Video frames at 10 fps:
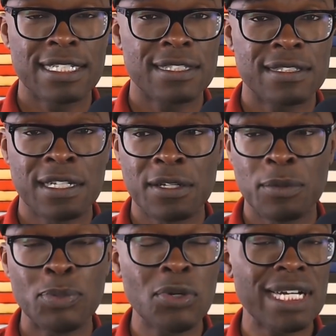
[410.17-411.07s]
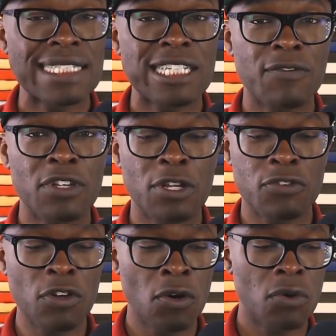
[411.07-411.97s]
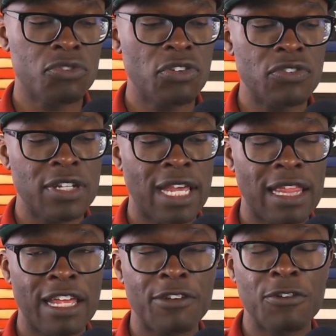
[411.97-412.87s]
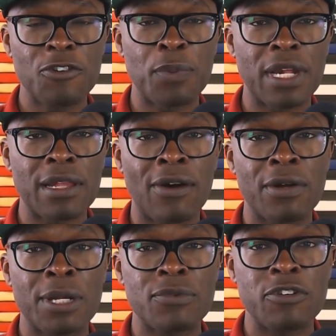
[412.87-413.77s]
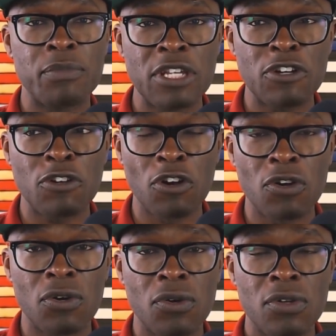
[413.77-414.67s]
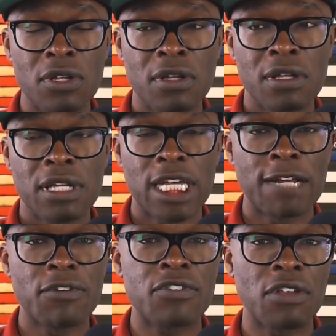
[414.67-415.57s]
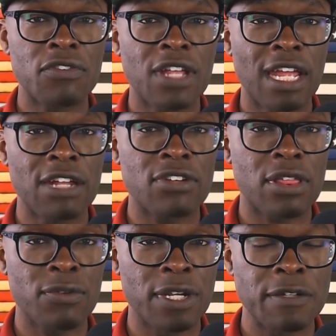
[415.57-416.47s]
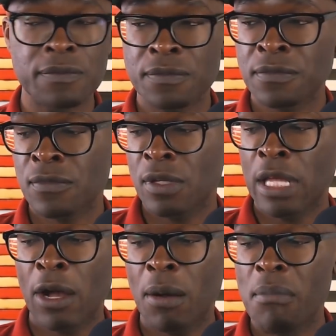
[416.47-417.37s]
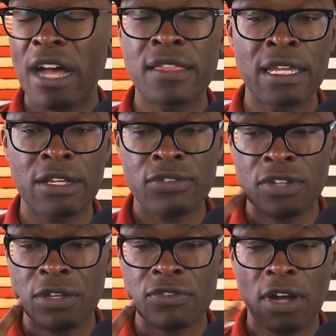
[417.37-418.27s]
The boy is 7 years old. She said that she's been allowing him to be a girl ever since the age of 3. Now, my thing is this.